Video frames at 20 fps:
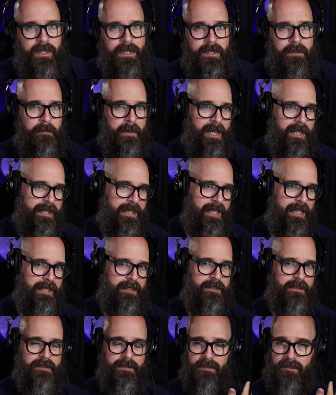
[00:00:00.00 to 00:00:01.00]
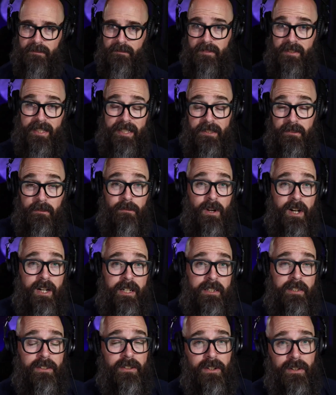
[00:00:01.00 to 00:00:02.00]
In my case, like
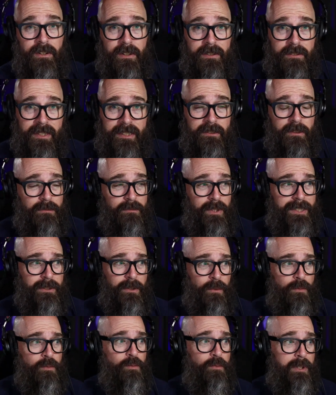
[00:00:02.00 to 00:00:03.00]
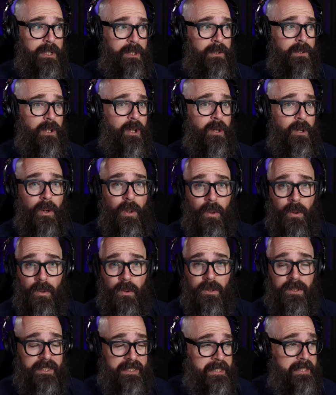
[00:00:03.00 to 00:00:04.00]
rock guitar. That's a that's a real
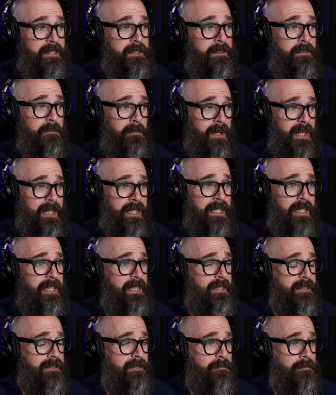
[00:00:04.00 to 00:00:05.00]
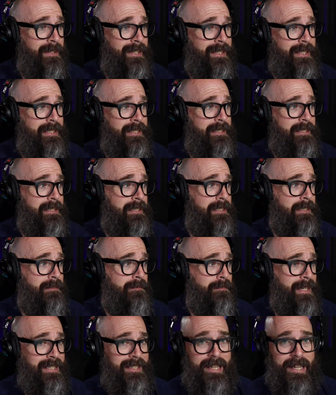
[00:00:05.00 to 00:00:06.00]
hole in my my uh,
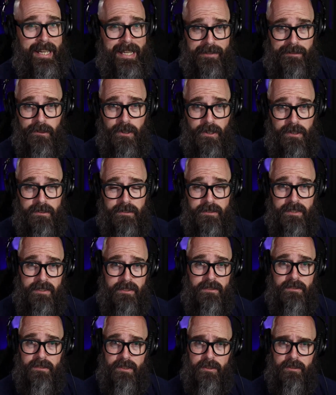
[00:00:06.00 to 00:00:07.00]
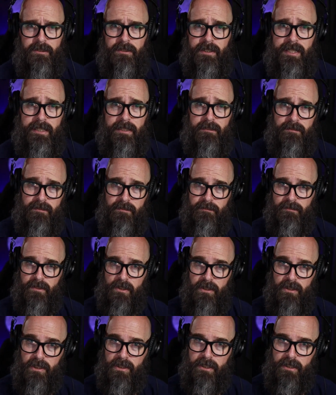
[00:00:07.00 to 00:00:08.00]
my catalog is is like
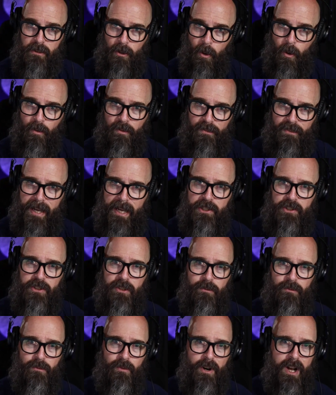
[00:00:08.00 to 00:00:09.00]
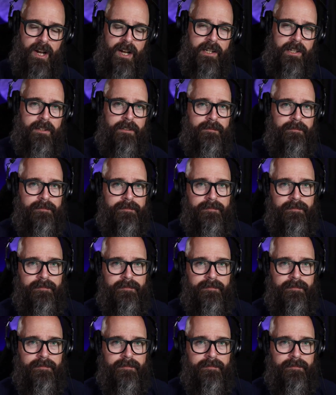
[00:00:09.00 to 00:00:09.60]
good old fashioned rock